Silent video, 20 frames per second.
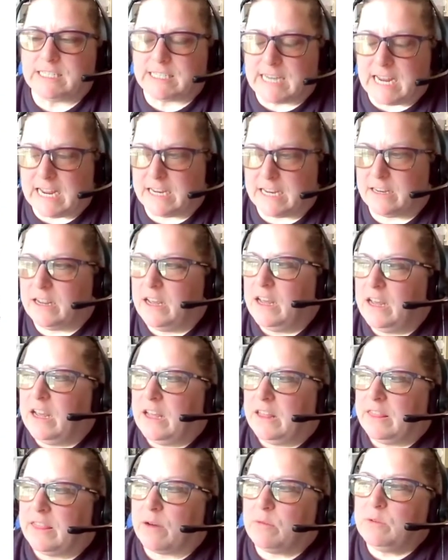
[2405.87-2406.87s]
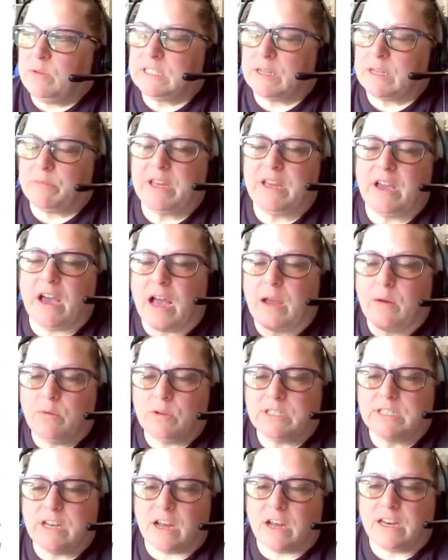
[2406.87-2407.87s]
state. That was something I
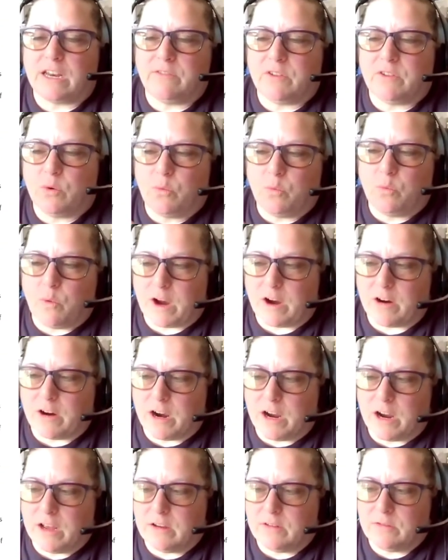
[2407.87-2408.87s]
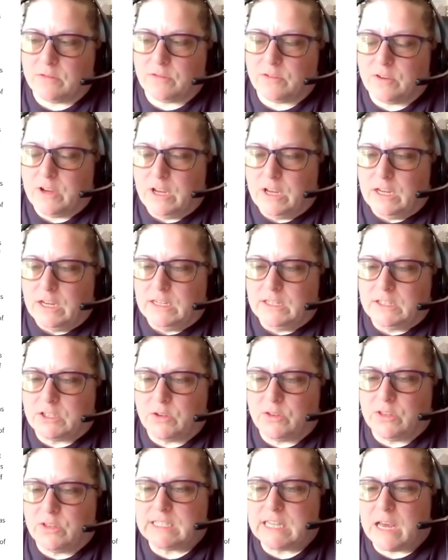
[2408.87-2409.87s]
was not even aware of.
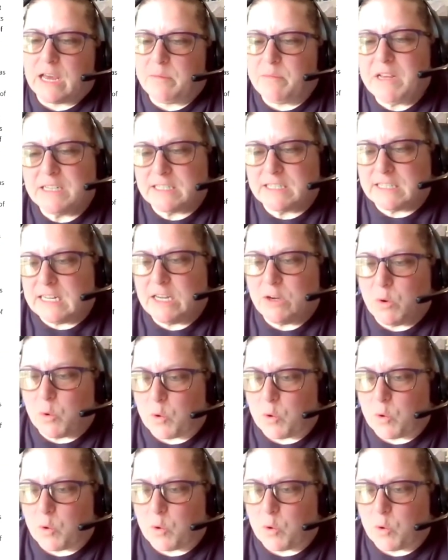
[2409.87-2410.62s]
So this MST